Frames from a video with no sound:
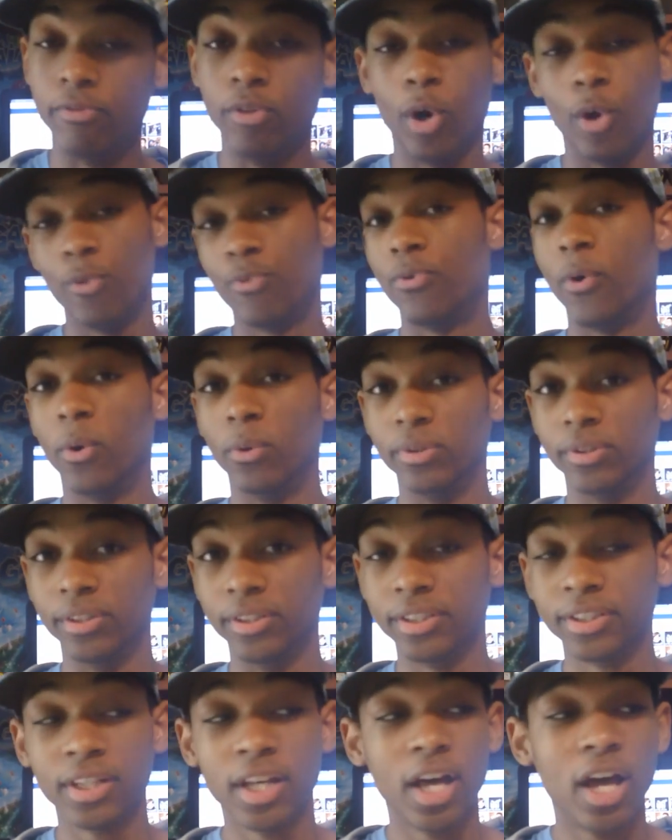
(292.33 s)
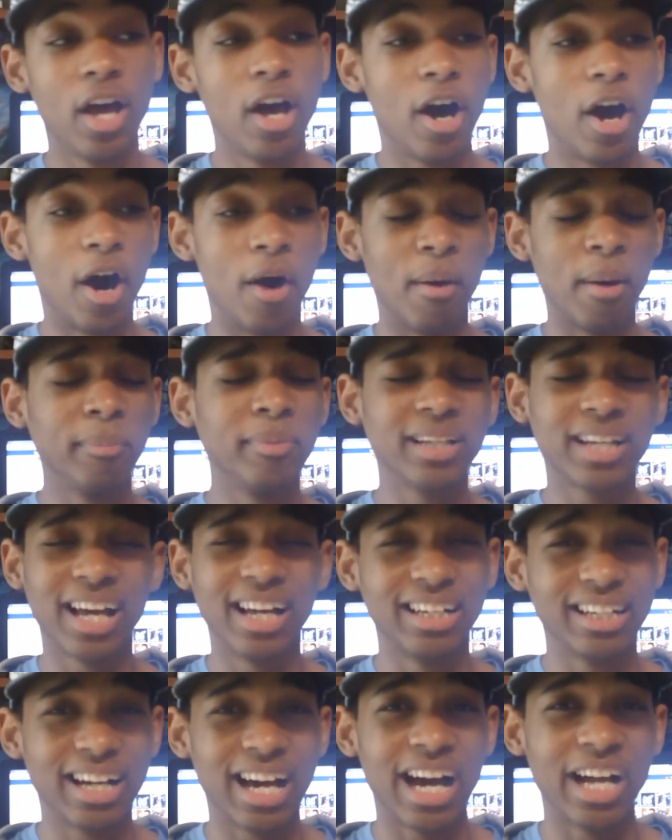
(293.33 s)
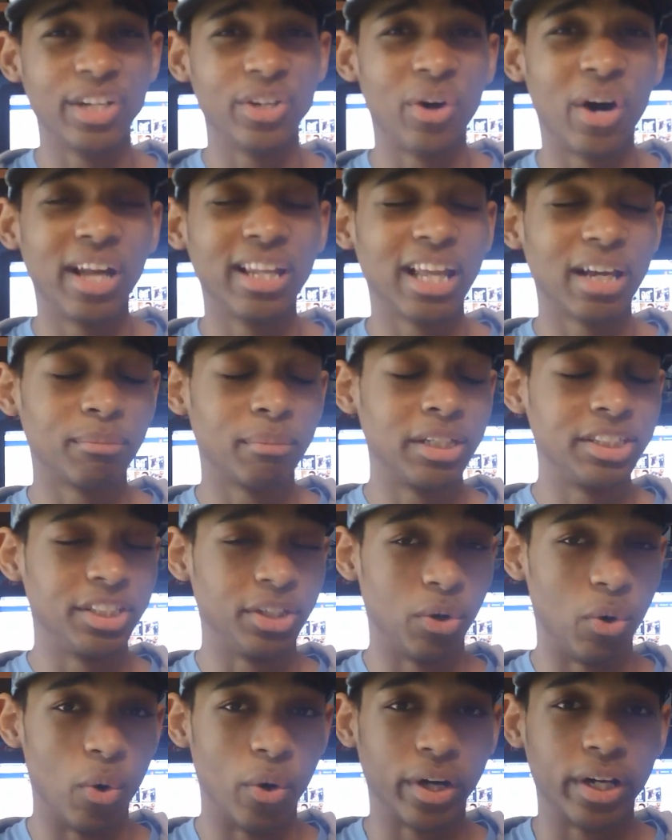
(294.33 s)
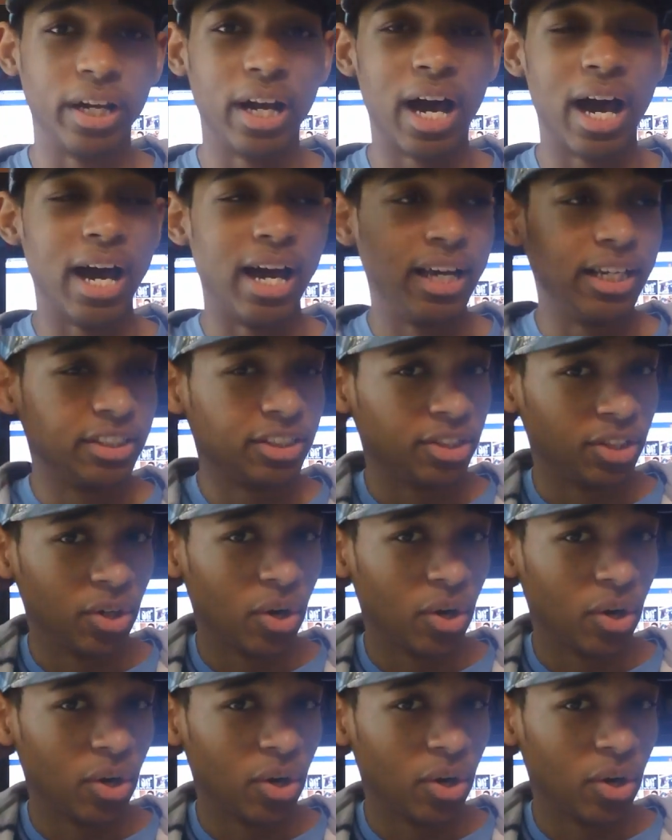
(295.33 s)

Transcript: no folders. I'm the kind of guy, you know, I like my shit organized.